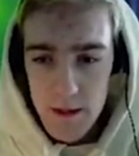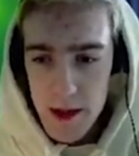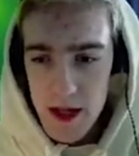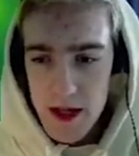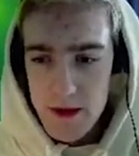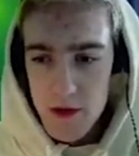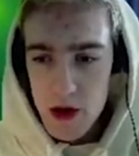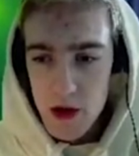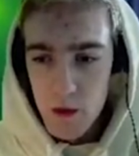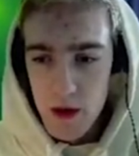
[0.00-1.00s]
because
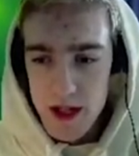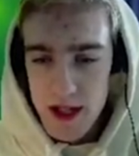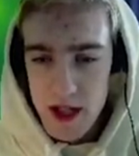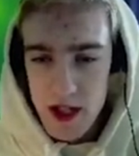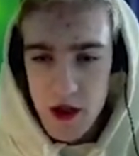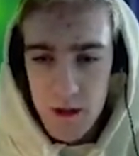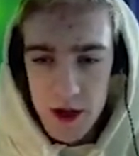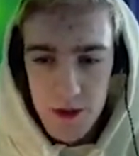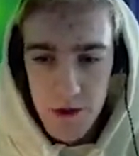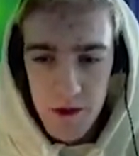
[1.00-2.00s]
Mooshu and Wiz is just so
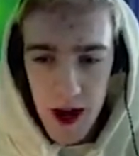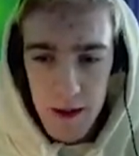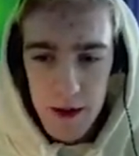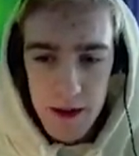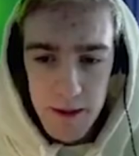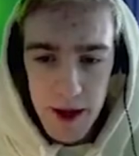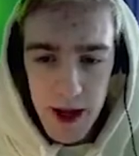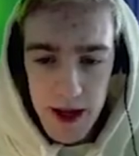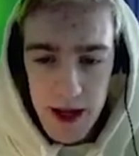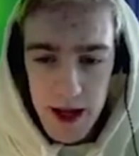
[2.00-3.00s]
much more vibrant,
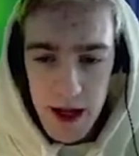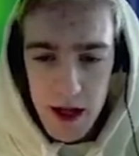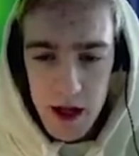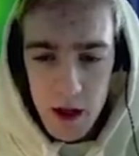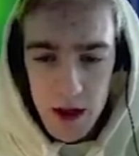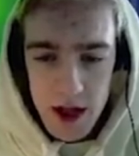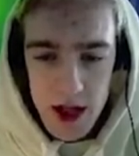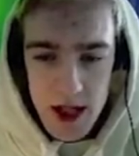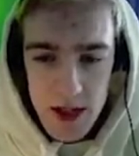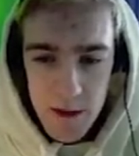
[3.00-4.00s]
but, you know, it
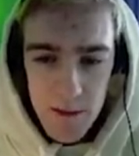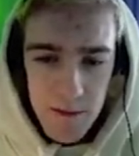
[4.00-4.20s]
just